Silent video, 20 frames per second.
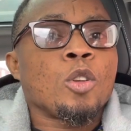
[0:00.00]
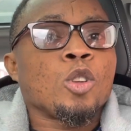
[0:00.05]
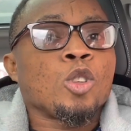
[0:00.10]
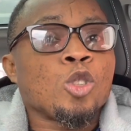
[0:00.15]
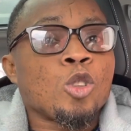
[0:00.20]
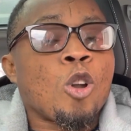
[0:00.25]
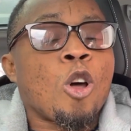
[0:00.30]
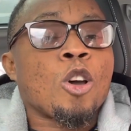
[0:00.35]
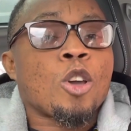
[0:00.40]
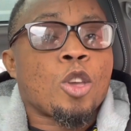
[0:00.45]

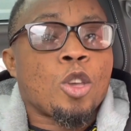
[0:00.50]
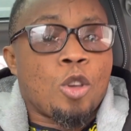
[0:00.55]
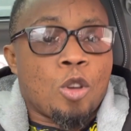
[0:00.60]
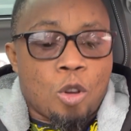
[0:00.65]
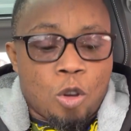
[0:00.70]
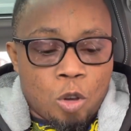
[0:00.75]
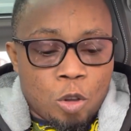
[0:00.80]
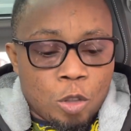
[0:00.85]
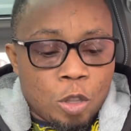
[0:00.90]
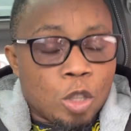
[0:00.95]
Lock
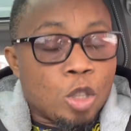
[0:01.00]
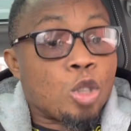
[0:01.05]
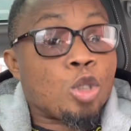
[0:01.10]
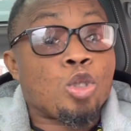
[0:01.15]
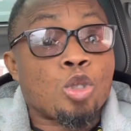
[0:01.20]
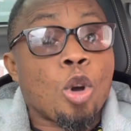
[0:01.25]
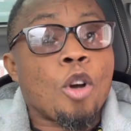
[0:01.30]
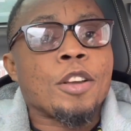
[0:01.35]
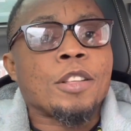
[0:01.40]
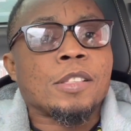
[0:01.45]
your
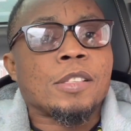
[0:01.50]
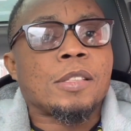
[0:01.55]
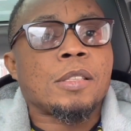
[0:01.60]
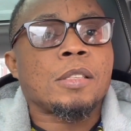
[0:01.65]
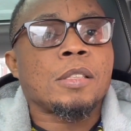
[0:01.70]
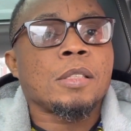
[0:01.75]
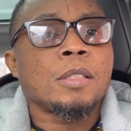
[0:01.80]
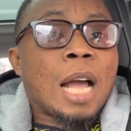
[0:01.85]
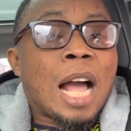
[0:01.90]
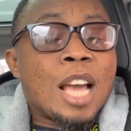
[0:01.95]

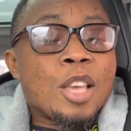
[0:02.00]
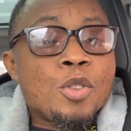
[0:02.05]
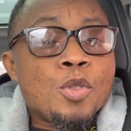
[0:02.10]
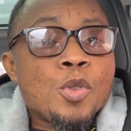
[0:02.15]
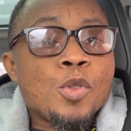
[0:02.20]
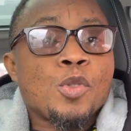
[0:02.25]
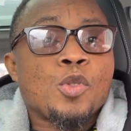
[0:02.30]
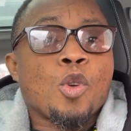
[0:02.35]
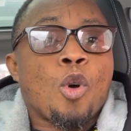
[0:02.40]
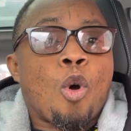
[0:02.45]
joints and
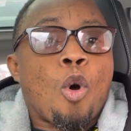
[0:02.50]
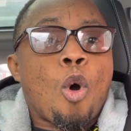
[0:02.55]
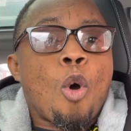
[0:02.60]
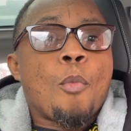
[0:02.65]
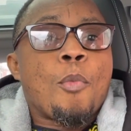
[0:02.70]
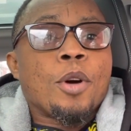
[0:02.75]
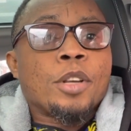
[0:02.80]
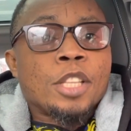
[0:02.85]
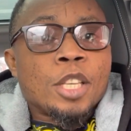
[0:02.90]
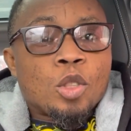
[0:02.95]
use your whole
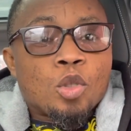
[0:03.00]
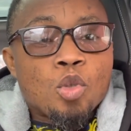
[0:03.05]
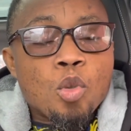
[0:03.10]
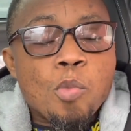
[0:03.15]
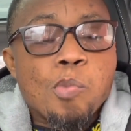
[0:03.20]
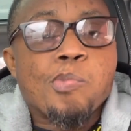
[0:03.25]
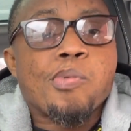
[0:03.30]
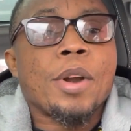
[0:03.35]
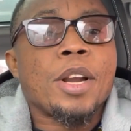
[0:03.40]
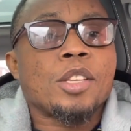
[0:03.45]
body to
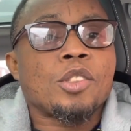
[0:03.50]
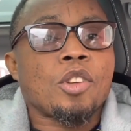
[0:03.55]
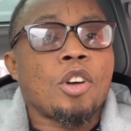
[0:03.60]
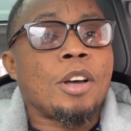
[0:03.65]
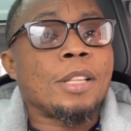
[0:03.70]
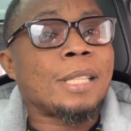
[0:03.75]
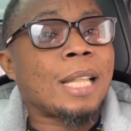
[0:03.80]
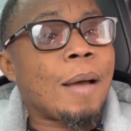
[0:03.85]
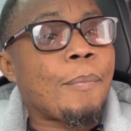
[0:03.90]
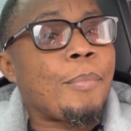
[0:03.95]
press
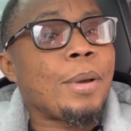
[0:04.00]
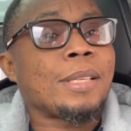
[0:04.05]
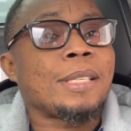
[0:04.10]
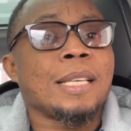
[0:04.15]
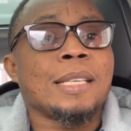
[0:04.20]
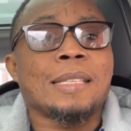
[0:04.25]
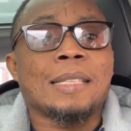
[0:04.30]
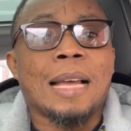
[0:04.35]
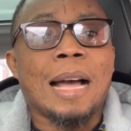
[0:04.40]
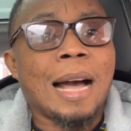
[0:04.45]
on that
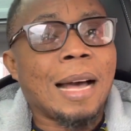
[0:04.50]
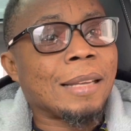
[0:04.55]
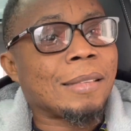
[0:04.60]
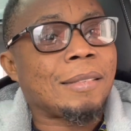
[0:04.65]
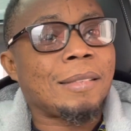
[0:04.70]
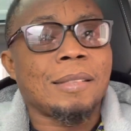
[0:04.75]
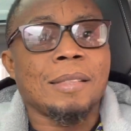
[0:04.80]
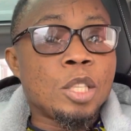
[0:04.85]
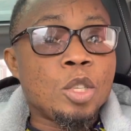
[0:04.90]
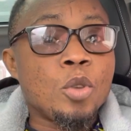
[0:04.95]
person's
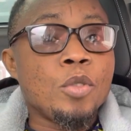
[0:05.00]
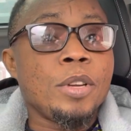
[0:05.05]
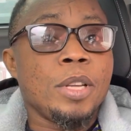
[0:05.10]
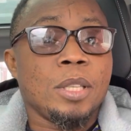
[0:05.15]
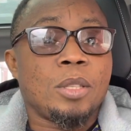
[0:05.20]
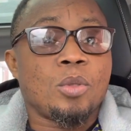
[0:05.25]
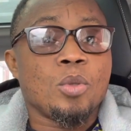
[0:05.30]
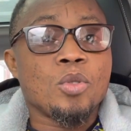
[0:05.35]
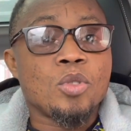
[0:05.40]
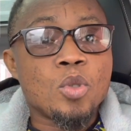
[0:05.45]
heart. You
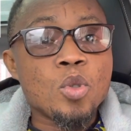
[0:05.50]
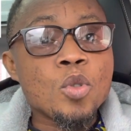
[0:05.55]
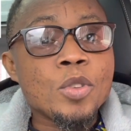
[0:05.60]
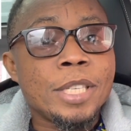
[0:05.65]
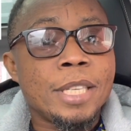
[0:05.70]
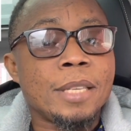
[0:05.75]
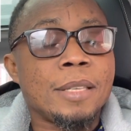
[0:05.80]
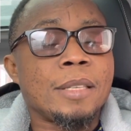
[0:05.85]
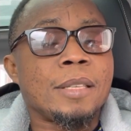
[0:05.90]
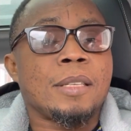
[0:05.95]
need to do
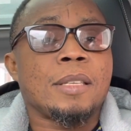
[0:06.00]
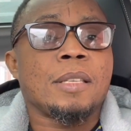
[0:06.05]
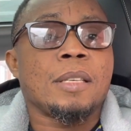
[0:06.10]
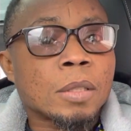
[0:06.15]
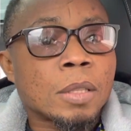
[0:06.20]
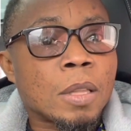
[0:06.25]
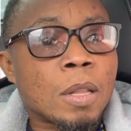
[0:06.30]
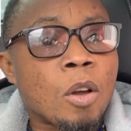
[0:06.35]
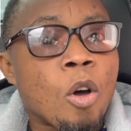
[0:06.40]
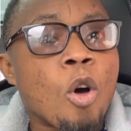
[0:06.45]
this
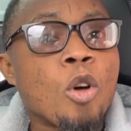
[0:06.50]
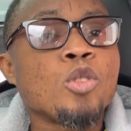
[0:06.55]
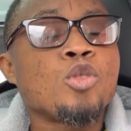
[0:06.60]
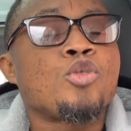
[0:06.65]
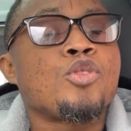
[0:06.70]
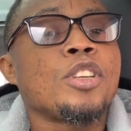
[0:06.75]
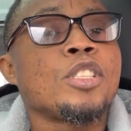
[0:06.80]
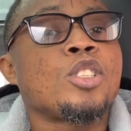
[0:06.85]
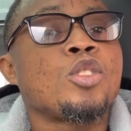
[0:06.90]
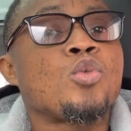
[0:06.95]

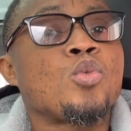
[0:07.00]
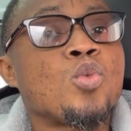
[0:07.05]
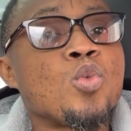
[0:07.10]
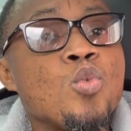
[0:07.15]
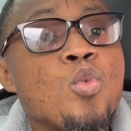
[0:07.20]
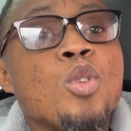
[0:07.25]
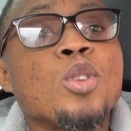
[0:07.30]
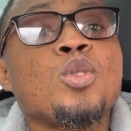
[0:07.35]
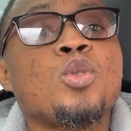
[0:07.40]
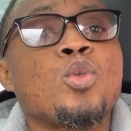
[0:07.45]
100 to
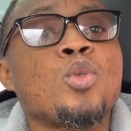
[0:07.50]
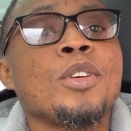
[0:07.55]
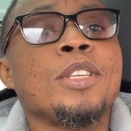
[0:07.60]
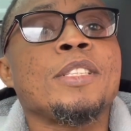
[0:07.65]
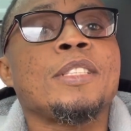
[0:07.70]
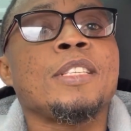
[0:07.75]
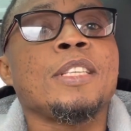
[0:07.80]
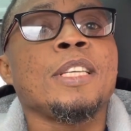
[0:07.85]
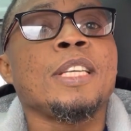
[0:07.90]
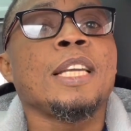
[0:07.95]

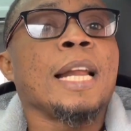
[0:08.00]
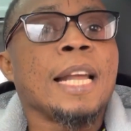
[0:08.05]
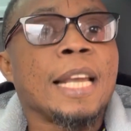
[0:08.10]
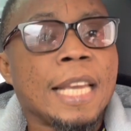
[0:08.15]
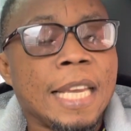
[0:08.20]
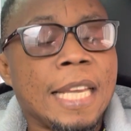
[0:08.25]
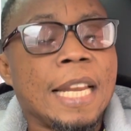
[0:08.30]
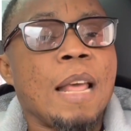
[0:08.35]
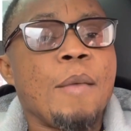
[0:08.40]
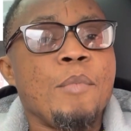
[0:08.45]
120
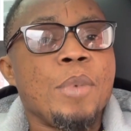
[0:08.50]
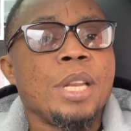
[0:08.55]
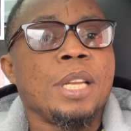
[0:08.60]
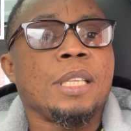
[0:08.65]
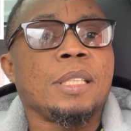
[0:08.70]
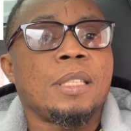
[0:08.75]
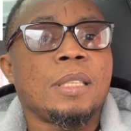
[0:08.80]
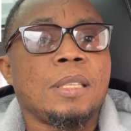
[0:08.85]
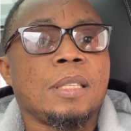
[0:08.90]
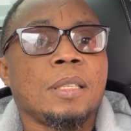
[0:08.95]
in a
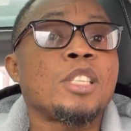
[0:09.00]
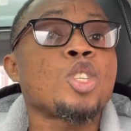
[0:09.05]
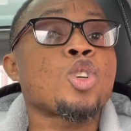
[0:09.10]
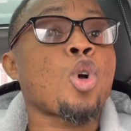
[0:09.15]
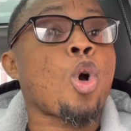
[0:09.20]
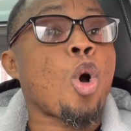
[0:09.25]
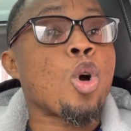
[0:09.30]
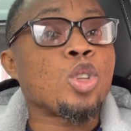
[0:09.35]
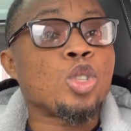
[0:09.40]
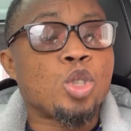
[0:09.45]
minute.
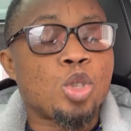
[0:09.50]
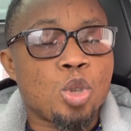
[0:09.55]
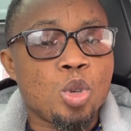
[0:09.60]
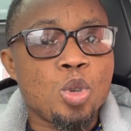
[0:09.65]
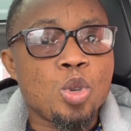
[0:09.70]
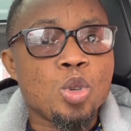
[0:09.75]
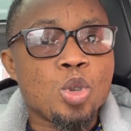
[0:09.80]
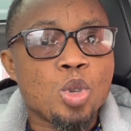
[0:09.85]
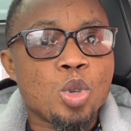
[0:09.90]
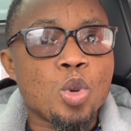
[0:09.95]

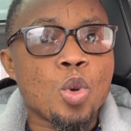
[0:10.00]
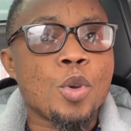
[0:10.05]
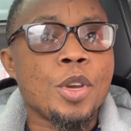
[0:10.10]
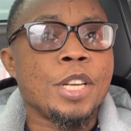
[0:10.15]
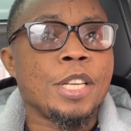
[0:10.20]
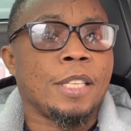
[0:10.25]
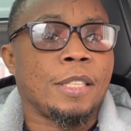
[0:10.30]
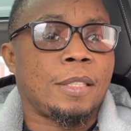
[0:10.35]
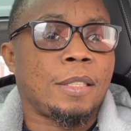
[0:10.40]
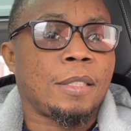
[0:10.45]
Continue
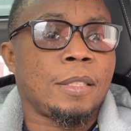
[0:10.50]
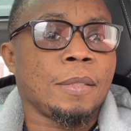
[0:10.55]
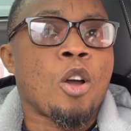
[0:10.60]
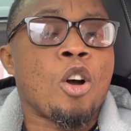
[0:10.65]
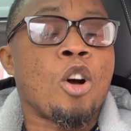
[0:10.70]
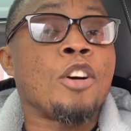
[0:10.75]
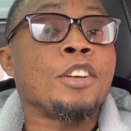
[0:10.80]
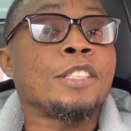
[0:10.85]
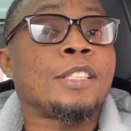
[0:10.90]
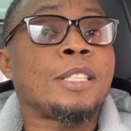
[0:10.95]
doing it
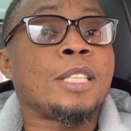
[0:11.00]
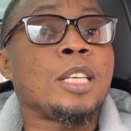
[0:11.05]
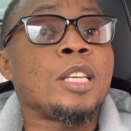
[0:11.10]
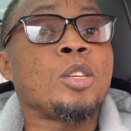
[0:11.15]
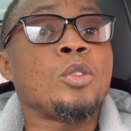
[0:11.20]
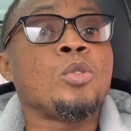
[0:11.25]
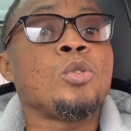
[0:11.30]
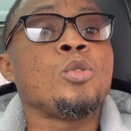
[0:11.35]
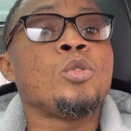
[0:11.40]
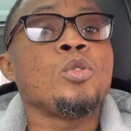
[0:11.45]

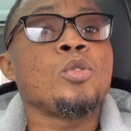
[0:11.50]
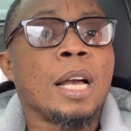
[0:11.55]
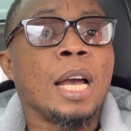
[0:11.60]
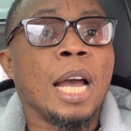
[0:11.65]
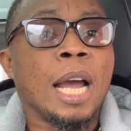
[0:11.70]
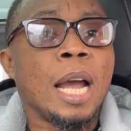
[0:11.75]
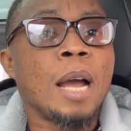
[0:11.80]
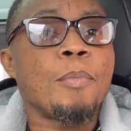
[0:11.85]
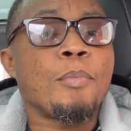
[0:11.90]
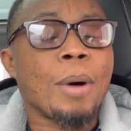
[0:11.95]
until
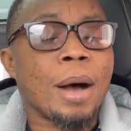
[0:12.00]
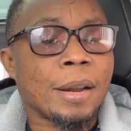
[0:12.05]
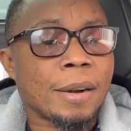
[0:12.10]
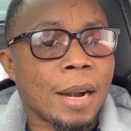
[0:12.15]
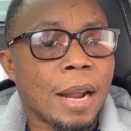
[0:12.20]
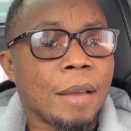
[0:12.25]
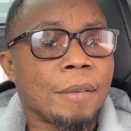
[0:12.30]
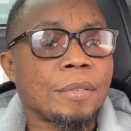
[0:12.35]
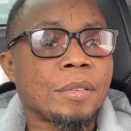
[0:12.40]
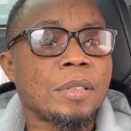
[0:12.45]
help
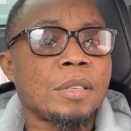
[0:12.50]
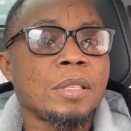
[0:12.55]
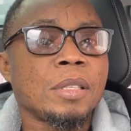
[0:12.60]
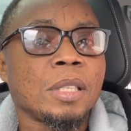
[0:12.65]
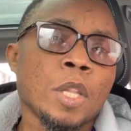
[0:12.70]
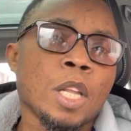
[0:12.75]
arrives.